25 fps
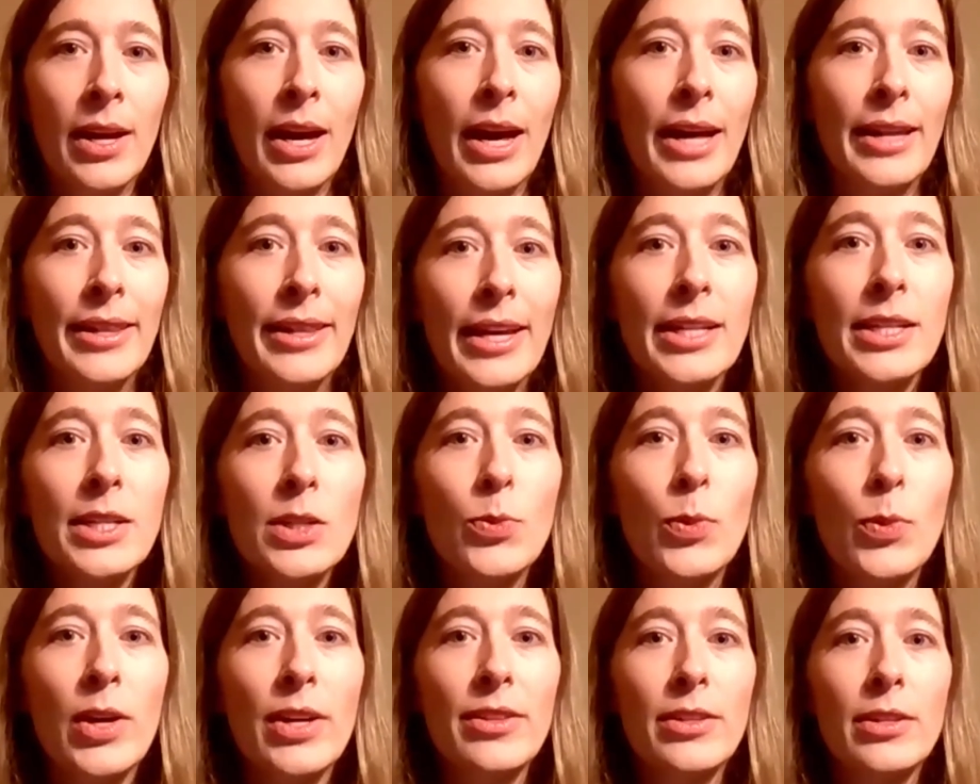And that is
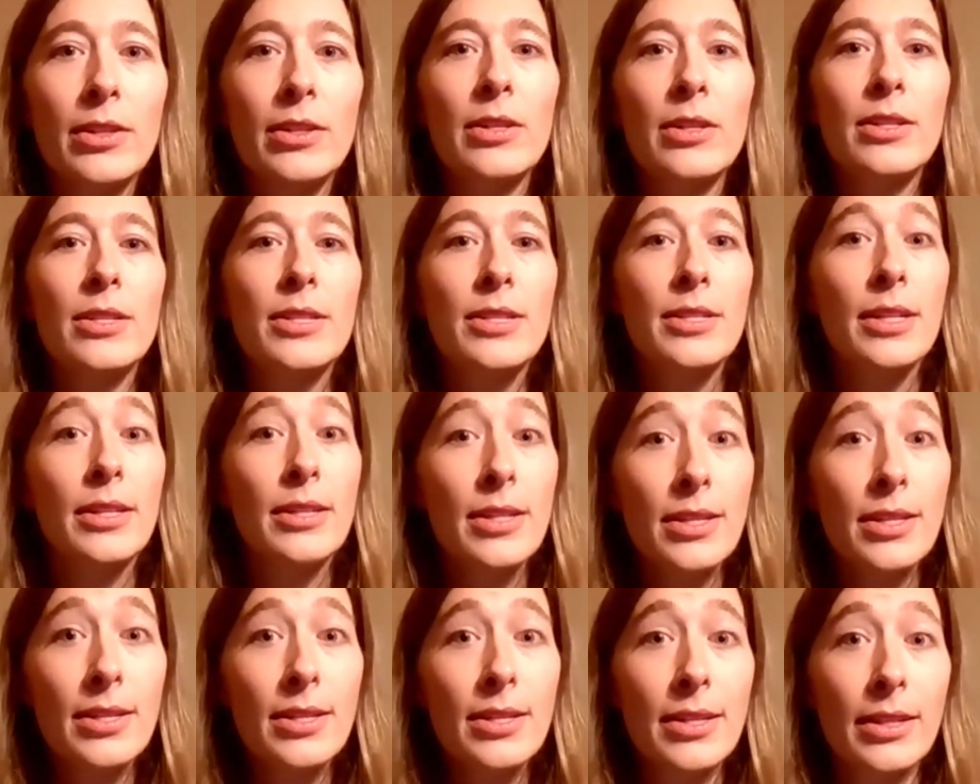where the
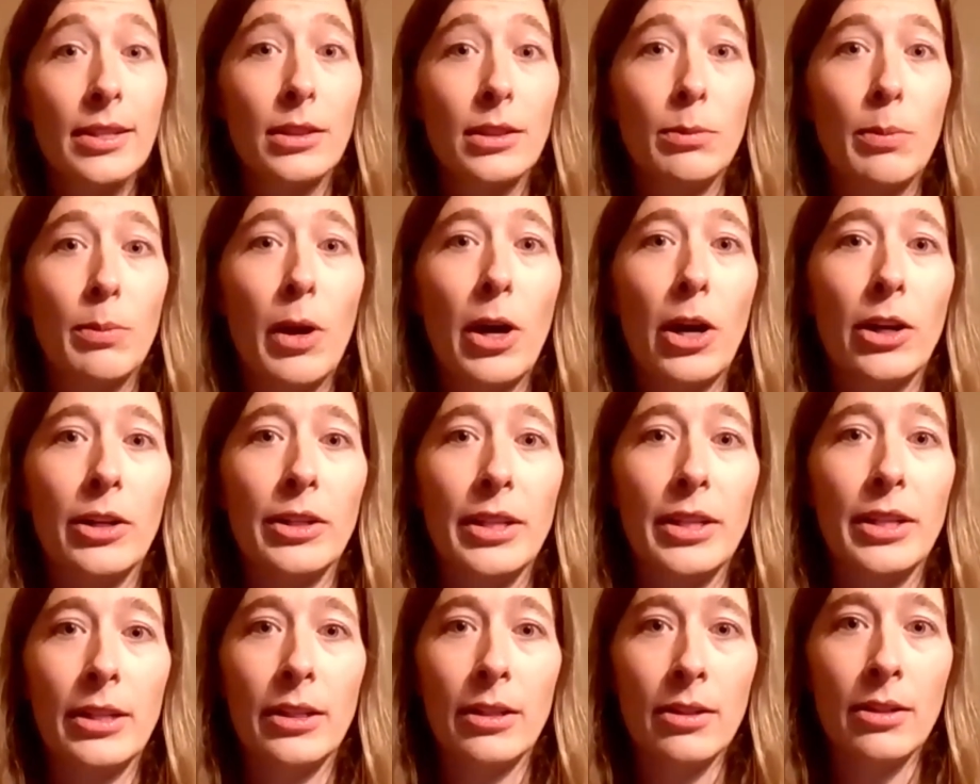statistical part
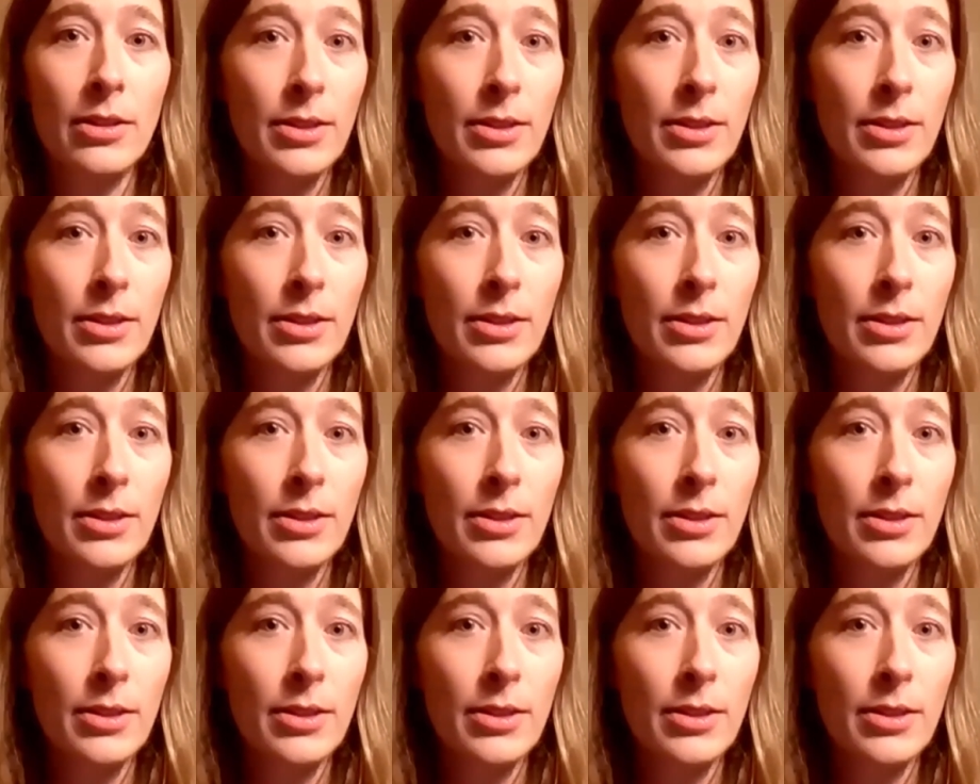in